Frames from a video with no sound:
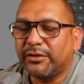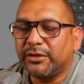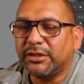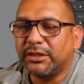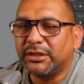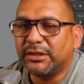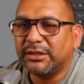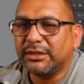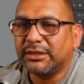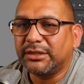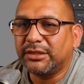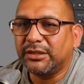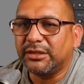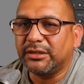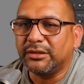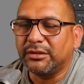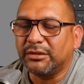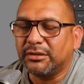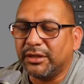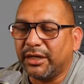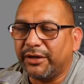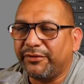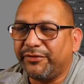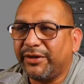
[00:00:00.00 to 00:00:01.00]

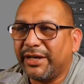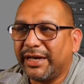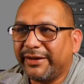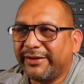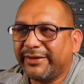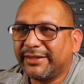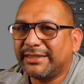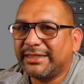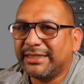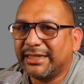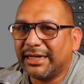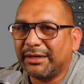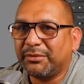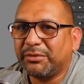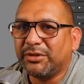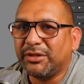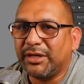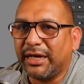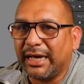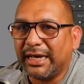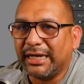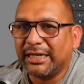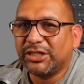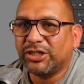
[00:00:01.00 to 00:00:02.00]
if you have it set up
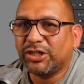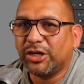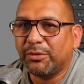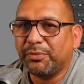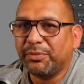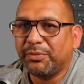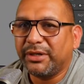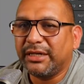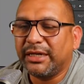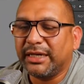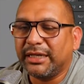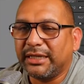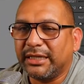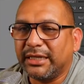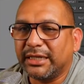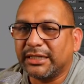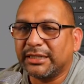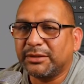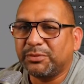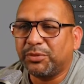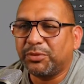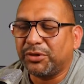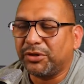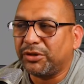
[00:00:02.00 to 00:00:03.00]
to add sharpening at the
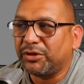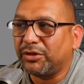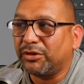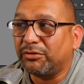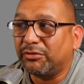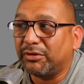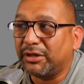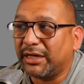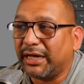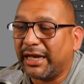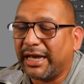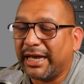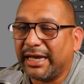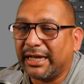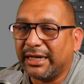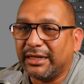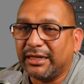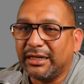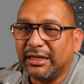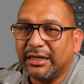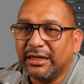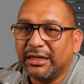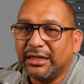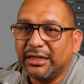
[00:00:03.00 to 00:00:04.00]
export, you don't want to add
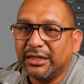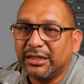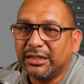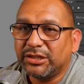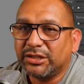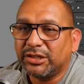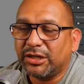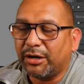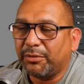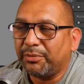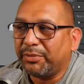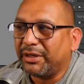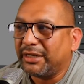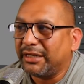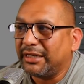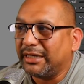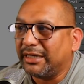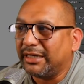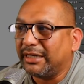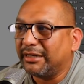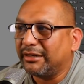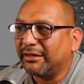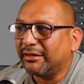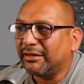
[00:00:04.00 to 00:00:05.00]
sharpening
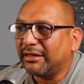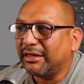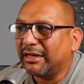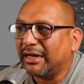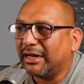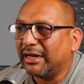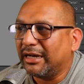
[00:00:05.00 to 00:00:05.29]
here.